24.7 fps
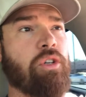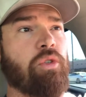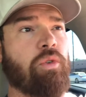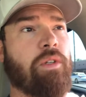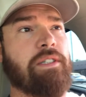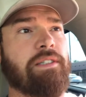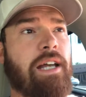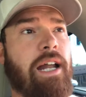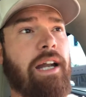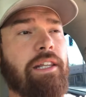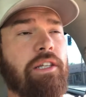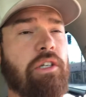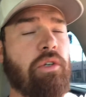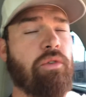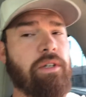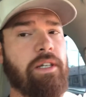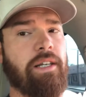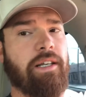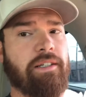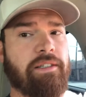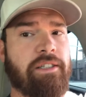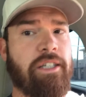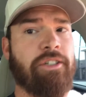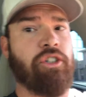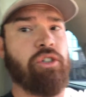So it's not a
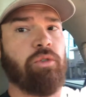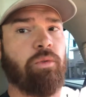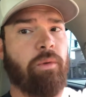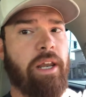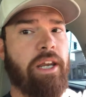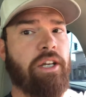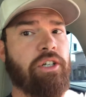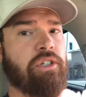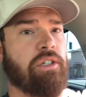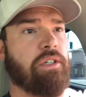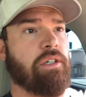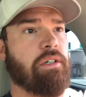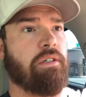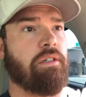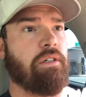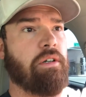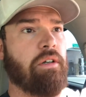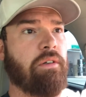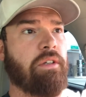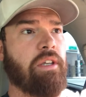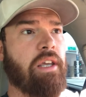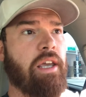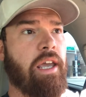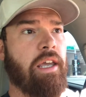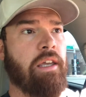unique situation,
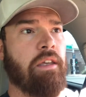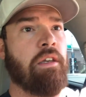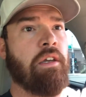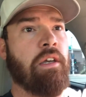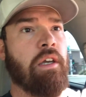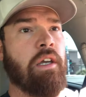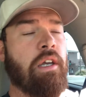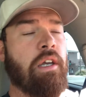okay?